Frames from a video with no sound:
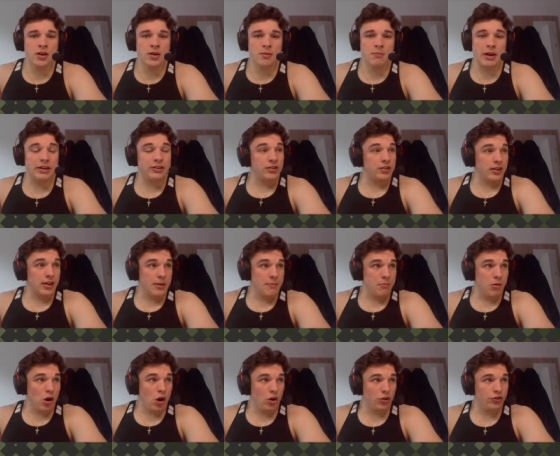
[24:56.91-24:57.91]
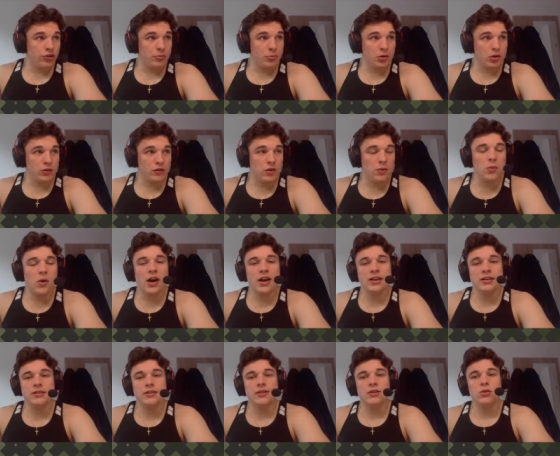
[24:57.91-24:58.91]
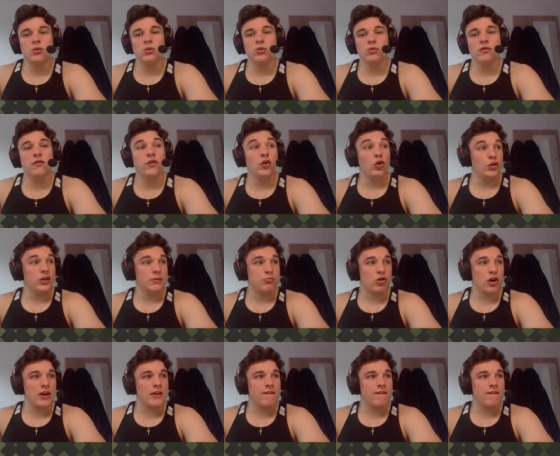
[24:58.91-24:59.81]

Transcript: basically impossible for White to fully break